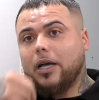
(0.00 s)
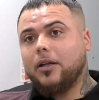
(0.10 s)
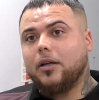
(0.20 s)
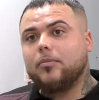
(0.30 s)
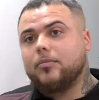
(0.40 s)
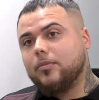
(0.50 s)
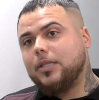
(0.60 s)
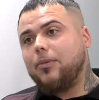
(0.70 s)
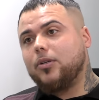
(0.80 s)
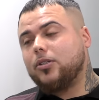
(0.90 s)
And um,
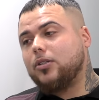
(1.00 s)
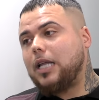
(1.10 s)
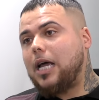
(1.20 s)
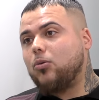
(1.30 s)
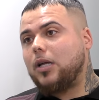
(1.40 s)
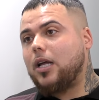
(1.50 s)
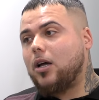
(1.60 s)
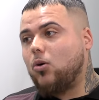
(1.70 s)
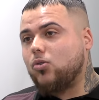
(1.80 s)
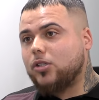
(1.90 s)
they was had all
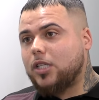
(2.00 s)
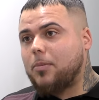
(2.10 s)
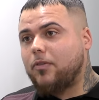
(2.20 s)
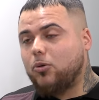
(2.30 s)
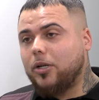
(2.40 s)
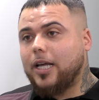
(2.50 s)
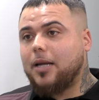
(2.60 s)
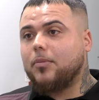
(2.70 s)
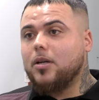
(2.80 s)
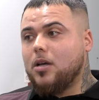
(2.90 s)
their ultras there before the
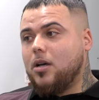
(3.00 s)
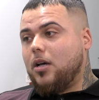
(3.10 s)
game